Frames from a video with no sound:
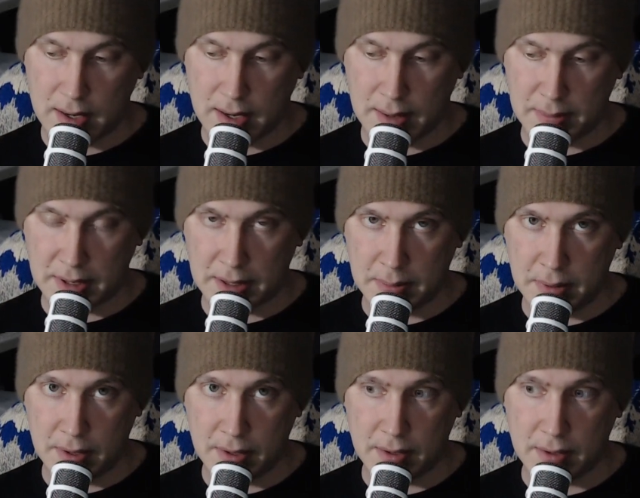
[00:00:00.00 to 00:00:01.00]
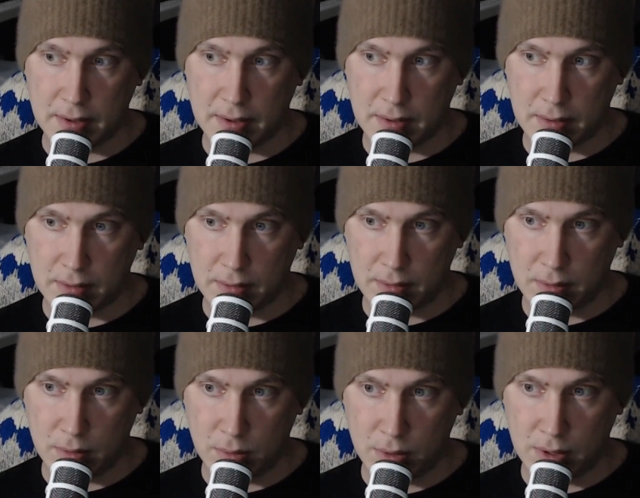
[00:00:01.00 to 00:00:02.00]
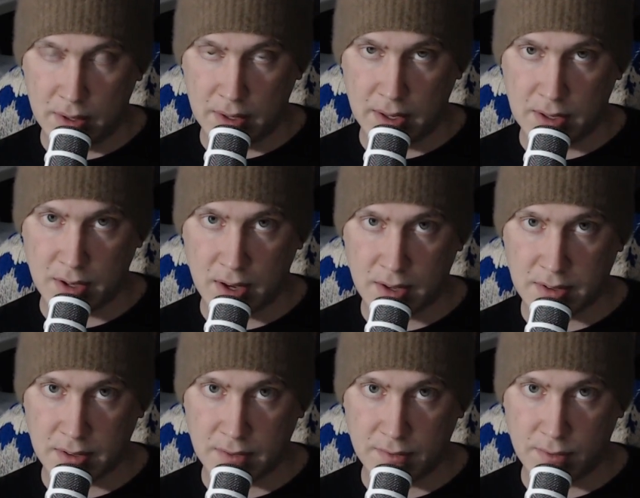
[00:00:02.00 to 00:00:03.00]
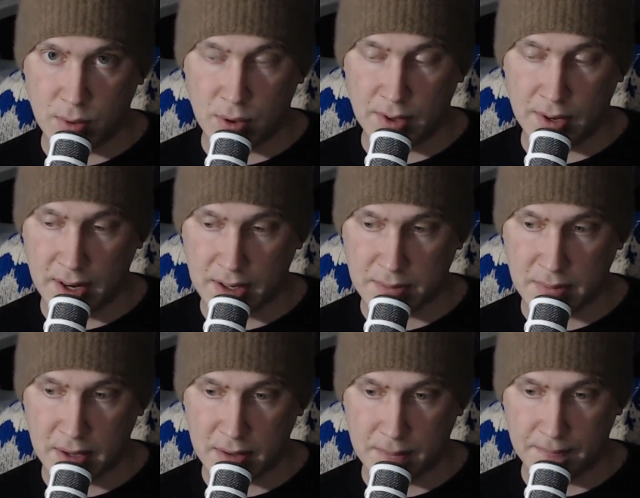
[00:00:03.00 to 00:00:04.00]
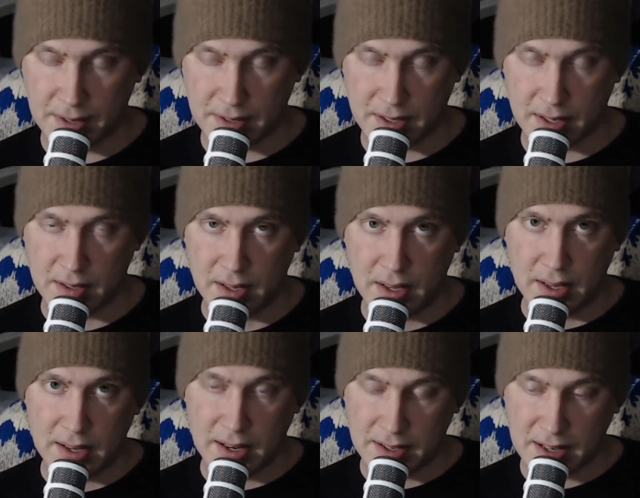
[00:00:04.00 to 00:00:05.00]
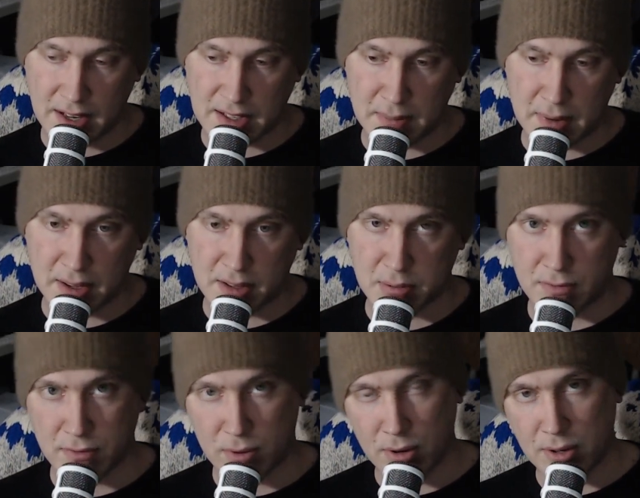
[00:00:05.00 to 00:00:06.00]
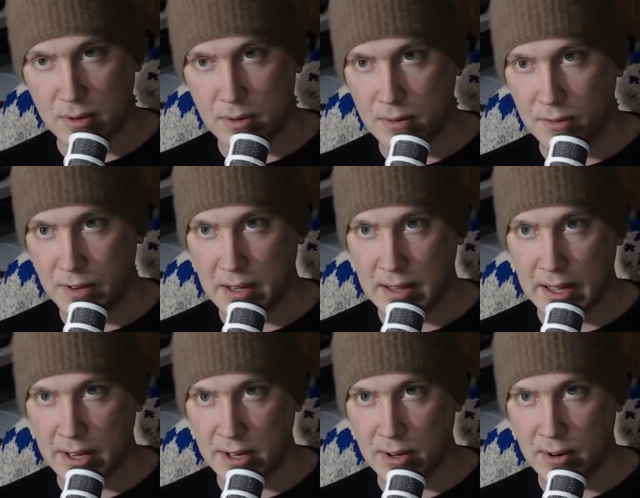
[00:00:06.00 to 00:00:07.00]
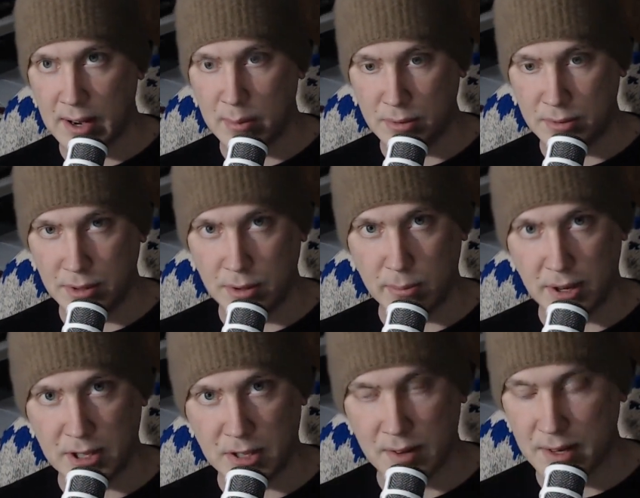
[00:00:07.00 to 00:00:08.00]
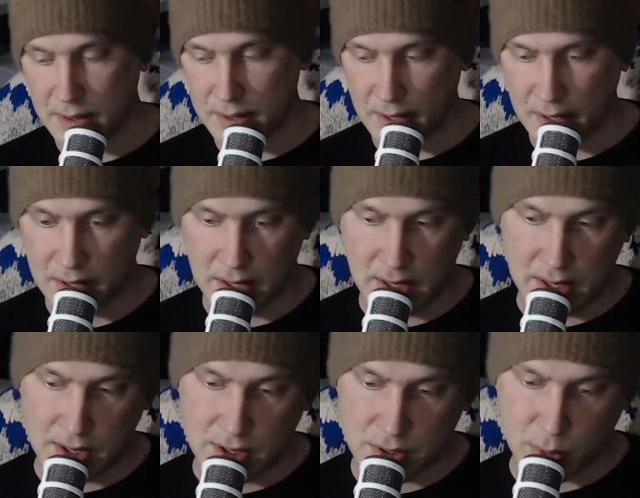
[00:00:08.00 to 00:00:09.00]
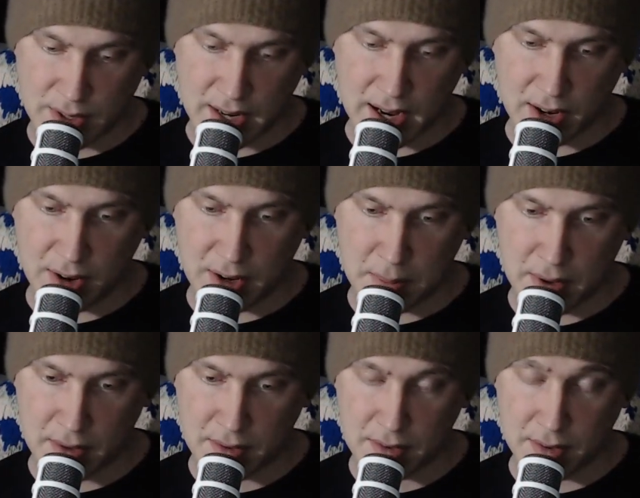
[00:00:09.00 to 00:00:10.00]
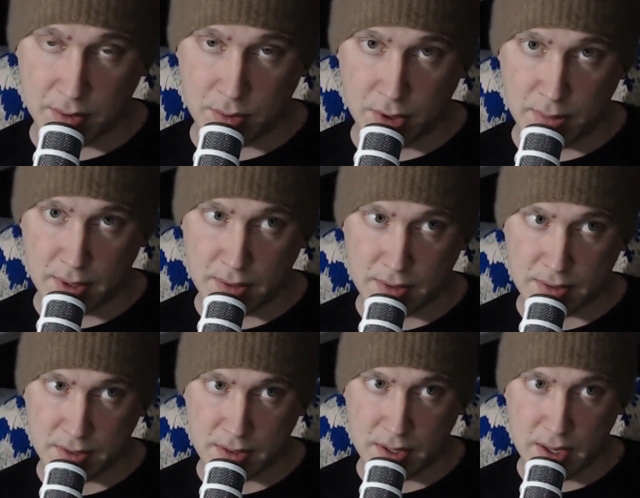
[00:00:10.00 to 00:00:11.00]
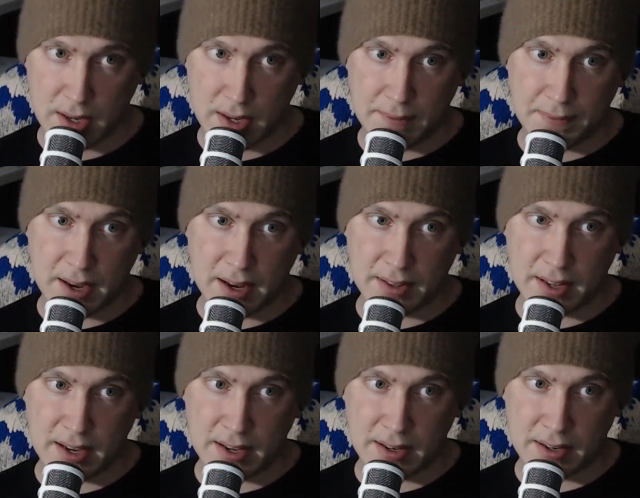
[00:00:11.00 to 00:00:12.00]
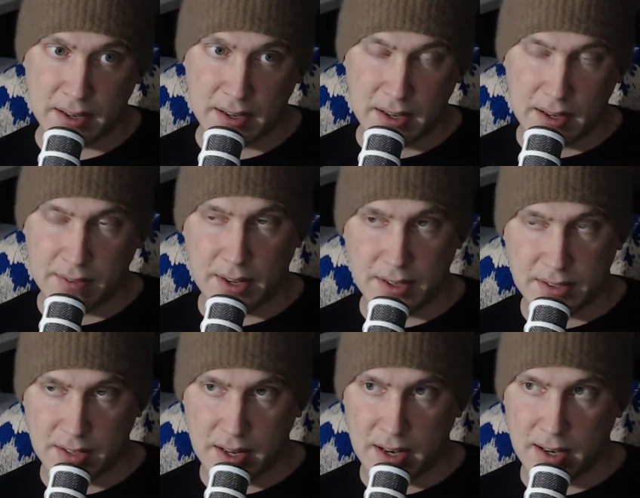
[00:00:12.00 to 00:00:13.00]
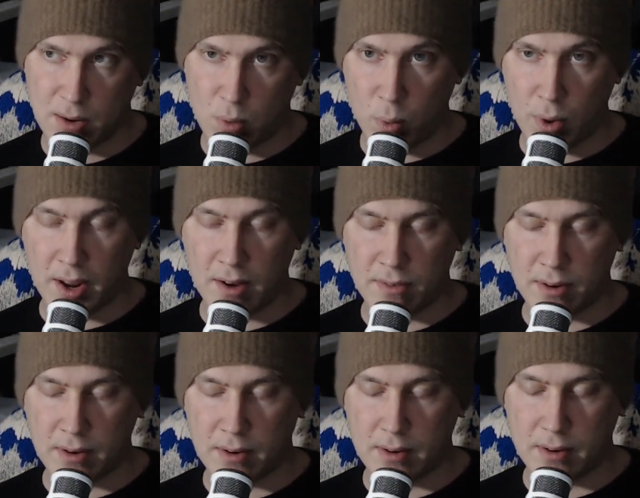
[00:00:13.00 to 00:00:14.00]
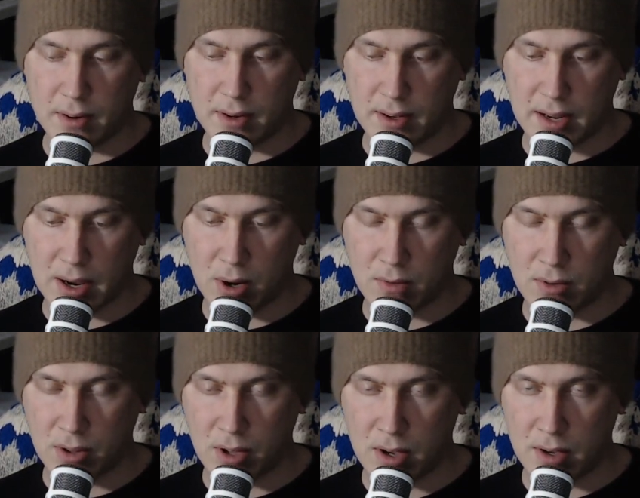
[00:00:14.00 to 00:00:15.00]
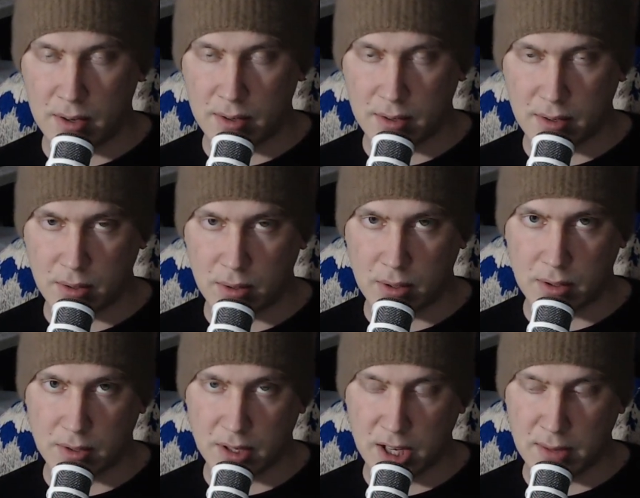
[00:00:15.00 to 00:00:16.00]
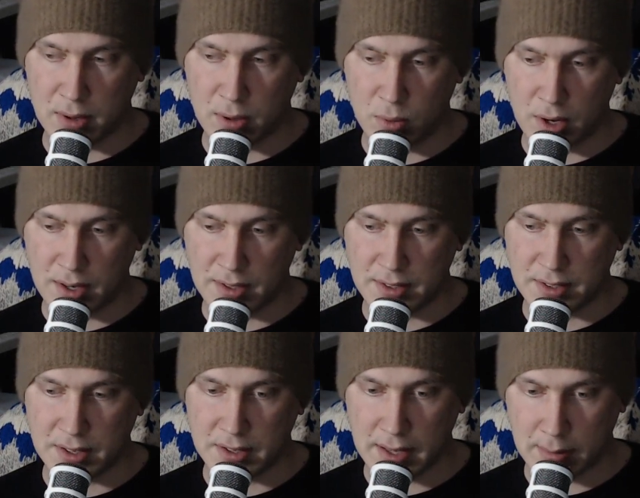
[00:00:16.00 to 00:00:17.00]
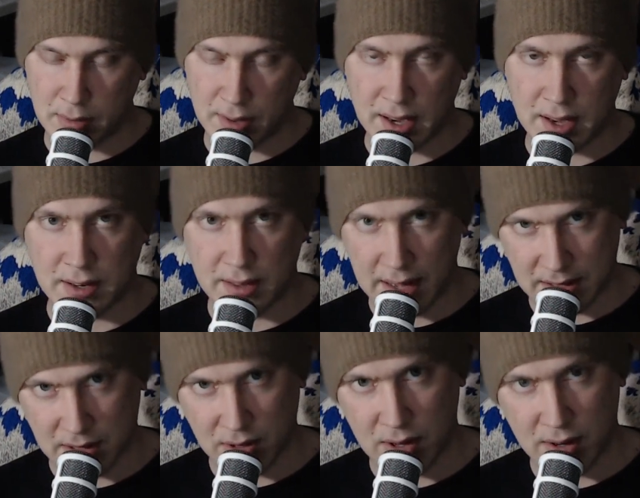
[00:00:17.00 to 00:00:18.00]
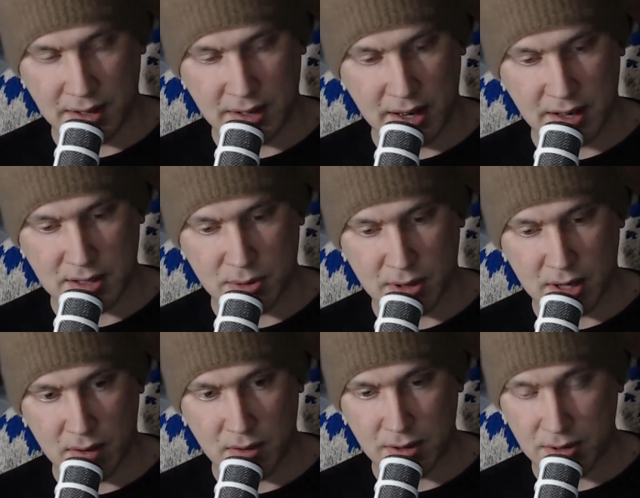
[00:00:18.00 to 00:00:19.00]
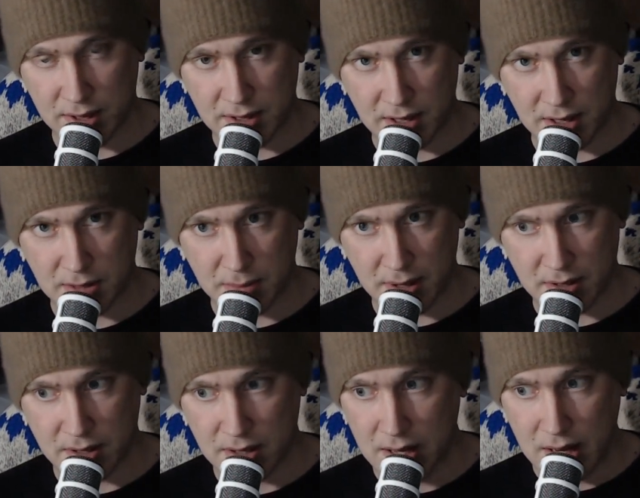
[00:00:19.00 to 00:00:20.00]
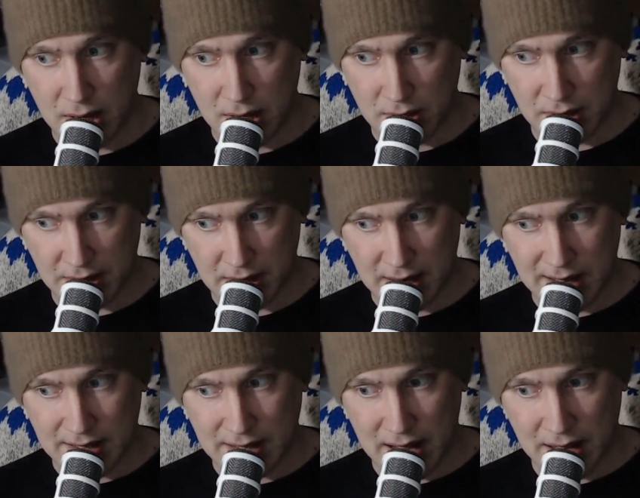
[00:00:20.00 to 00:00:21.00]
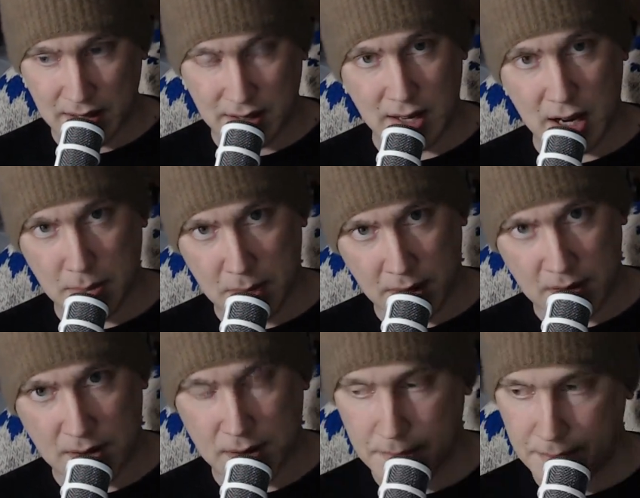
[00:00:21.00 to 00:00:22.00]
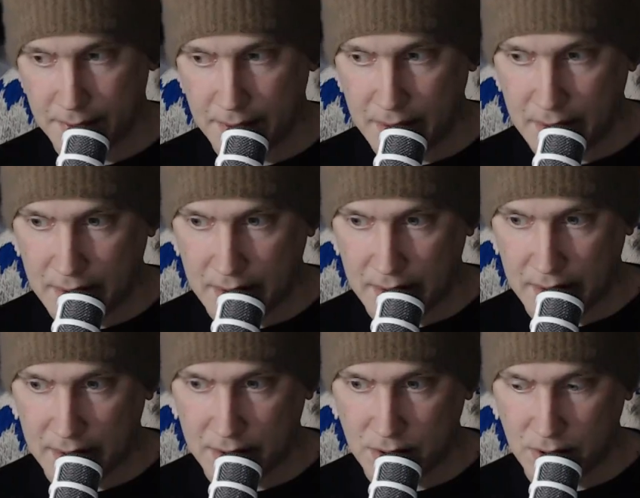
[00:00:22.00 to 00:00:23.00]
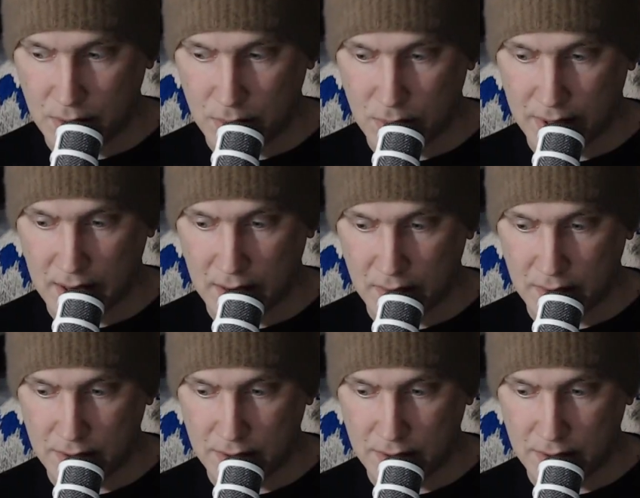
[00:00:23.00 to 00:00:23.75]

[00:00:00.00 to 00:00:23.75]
I'm gonna be really exhausted for the next month. They said it takes a month before you feel like you're able to do much of anything. So we tack on a month to the 3 months, and then they say however long your chemo was, double that. That's how long it takes to recover. So that's 6 months. So that's 9, 10 months to recover.